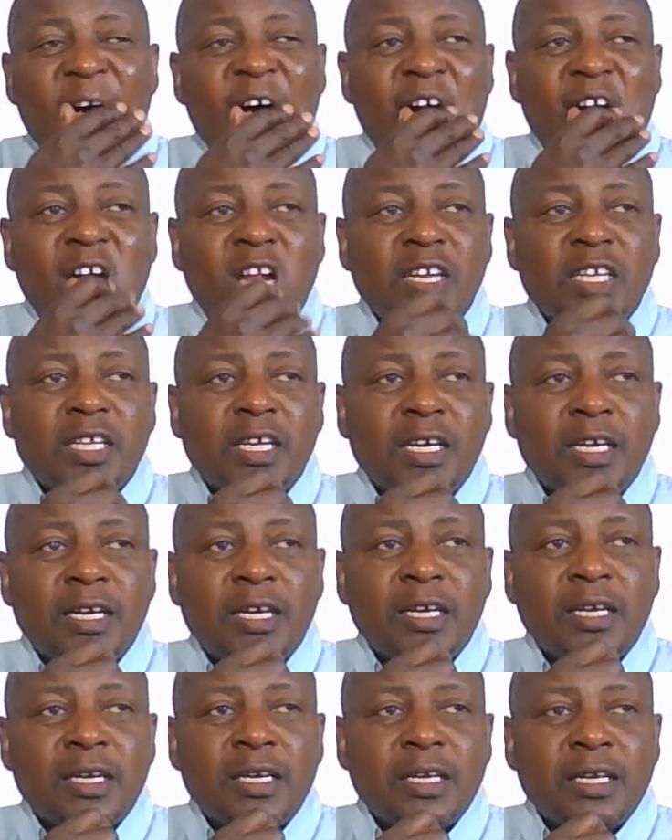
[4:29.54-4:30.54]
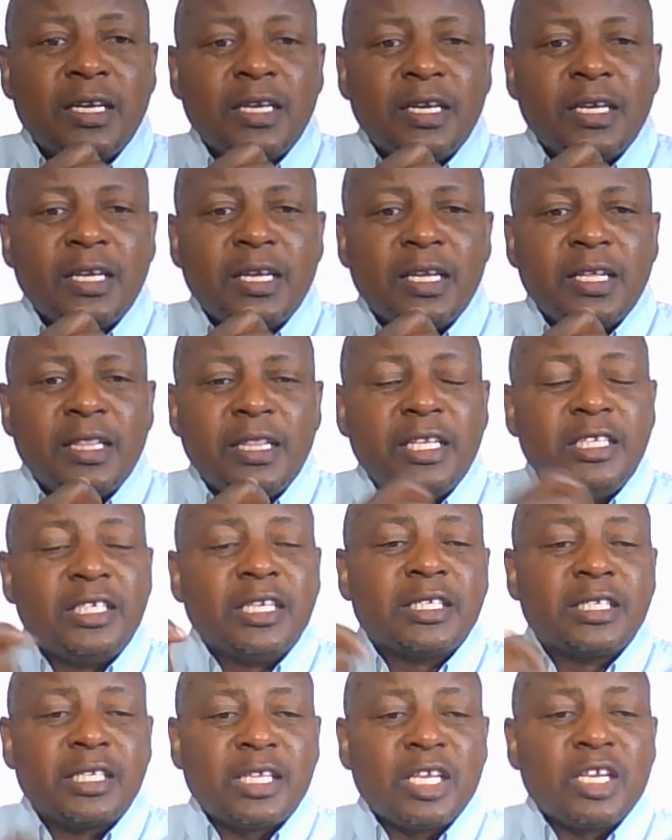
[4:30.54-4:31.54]
and uh, they
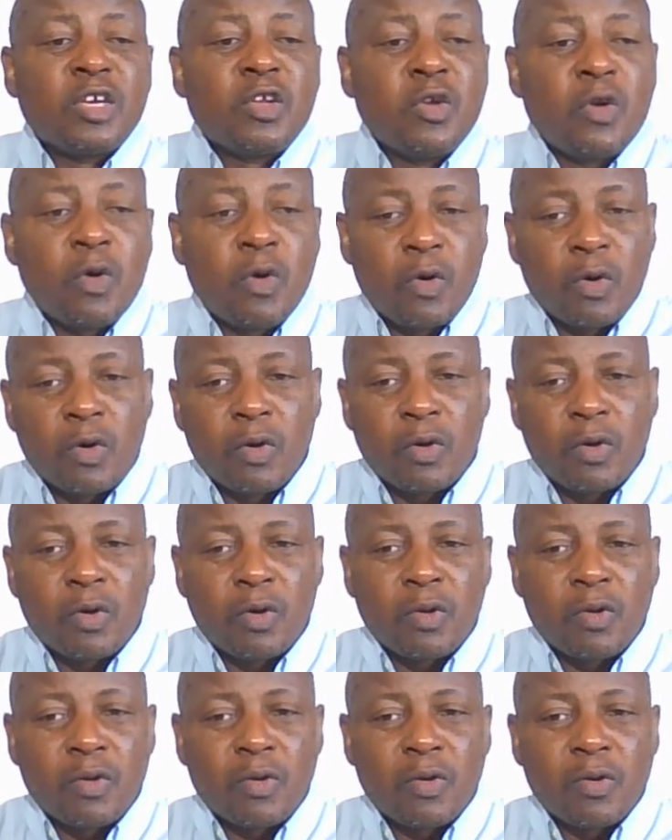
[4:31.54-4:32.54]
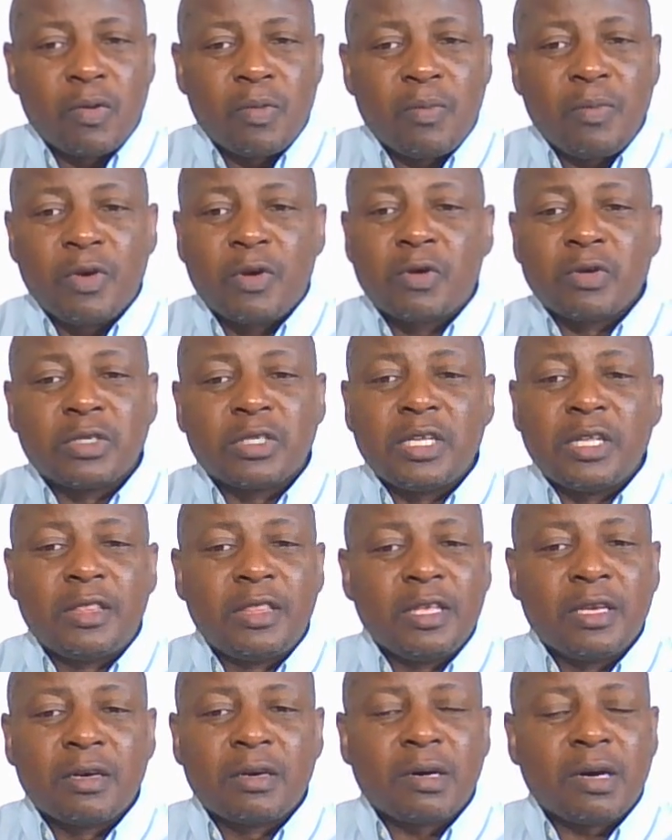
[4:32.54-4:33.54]
just ignore because they
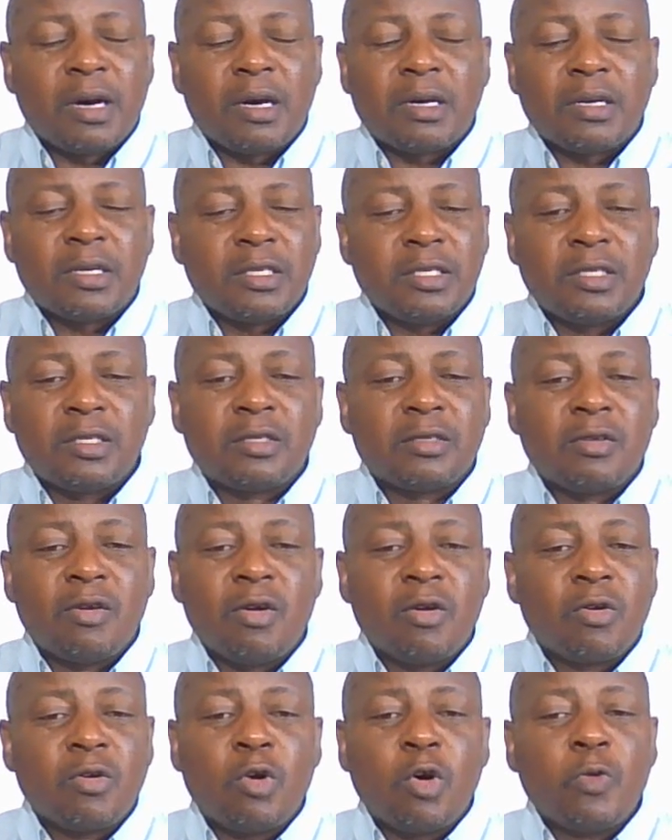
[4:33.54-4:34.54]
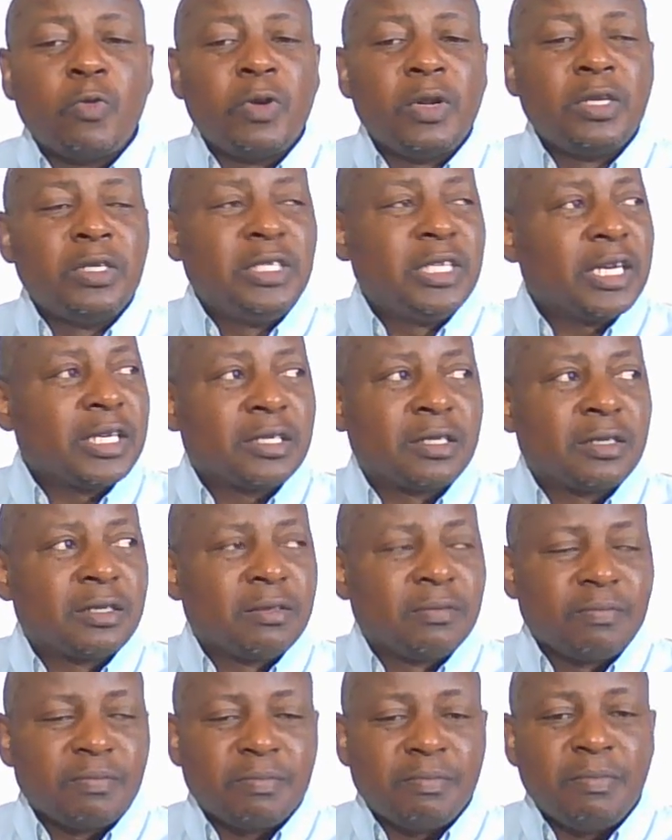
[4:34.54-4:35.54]
think ah, it's God, God will
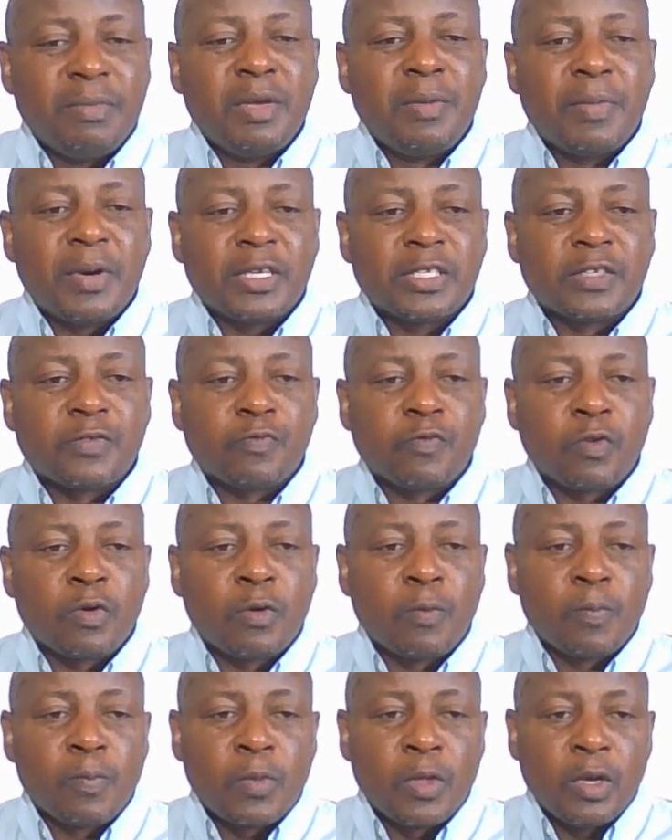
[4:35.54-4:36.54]
just be merciful.